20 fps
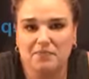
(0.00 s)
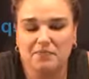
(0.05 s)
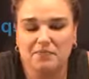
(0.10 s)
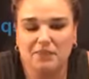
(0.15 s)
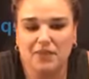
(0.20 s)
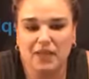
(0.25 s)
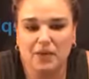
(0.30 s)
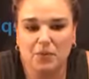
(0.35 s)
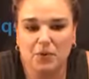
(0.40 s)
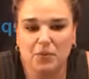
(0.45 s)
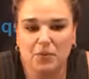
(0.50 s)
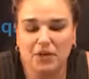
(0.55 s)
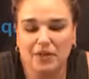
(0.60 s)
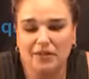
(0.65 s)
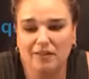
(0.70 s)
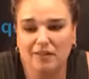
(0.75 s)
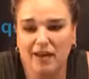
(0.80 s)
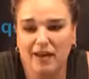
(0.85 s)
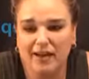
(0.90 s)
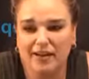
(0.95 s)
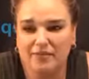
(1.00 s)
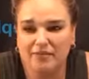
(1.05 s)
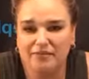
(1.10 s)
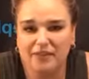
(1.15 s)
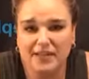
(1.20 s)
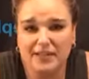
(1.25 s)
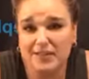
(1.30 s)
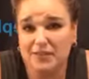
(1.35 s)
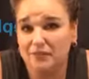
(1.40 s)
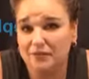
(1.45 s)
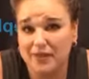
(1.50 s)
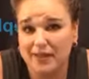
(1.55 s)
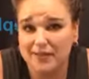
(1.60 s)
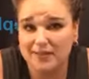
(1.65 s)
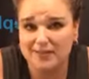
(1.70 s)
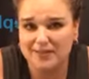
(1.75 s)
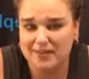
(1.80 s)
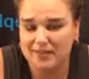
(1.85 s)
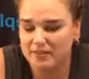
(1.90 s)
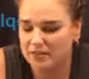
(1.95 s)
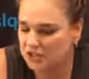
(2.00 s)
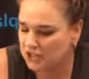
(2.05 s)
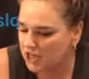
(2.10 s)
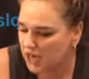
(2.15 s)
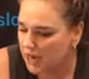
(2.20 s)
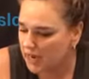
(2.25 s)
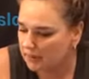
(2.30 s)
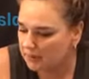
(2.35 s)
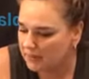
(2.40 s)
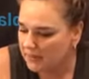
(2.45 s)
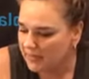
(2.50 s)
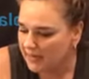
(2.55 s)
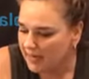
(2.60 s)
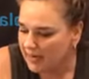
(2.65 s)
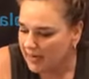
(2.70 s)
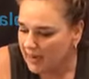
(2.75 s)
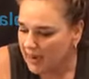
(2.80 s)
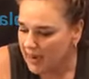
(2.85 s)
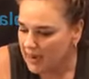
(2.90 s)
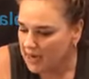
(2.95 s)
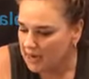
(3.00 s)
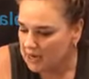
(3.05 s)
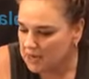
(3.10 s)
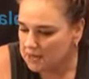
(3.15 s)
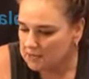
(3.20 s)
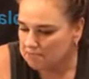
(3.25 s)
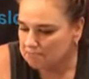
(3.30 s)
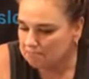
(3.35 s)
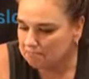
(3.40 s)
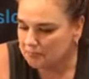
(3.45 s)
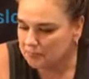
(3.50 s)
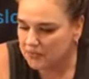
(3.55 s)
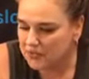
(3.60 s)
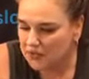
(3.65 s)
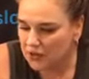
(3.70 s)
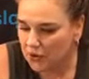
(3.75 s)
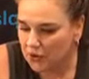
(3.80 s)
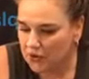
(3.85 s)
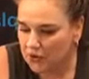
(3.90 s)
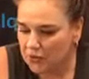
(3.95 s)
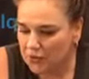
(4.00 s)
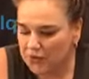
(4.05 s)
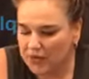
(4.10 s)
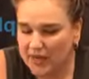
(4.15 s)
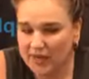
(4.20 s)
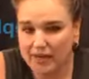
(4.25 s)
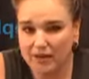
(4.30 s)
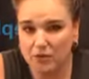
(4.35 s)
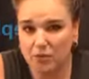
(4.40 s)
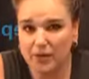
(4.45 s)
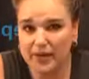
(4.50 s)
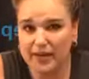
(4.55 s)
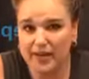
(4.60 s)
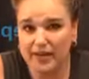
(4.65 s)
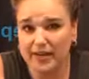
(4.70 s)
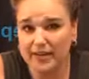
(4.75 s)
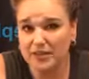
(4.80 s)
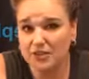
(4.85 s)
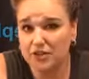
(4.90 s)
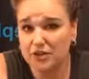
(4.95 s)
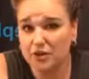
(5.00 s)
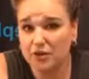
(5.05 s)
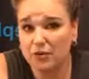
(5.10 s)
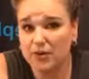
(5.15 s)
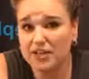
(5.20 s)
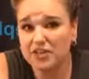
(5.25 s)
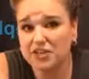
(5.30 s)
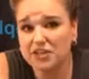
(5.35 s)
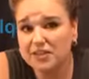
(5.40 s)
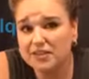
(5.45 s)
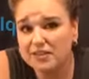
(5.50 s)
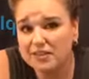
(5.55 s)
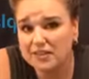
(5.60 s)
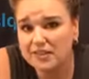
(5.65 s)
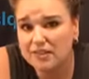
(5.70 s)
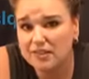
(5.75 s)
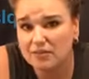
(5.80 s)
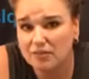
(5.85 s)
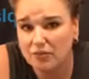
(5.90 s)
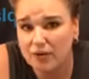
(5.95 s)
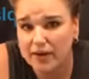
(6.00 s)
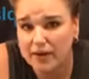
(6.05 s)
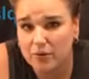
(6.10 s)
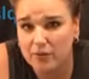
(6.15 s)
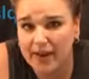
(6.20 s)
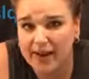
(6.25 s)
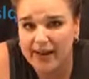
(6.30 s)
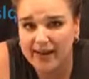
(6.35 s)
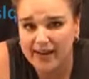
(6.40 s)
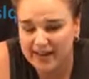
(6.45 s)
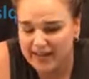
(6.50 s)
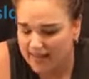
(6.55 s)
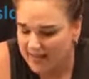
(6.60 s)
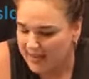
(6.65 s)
like we would live face-to-face in the shop. So we can answer your questions right away.